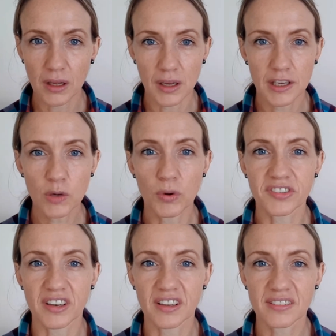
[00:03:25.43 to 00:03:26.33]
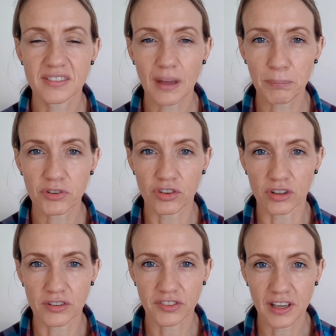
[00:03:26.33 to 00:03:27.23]
He was an
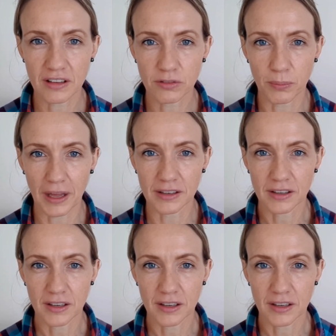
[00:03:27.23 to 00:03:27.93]
exceptional salesman.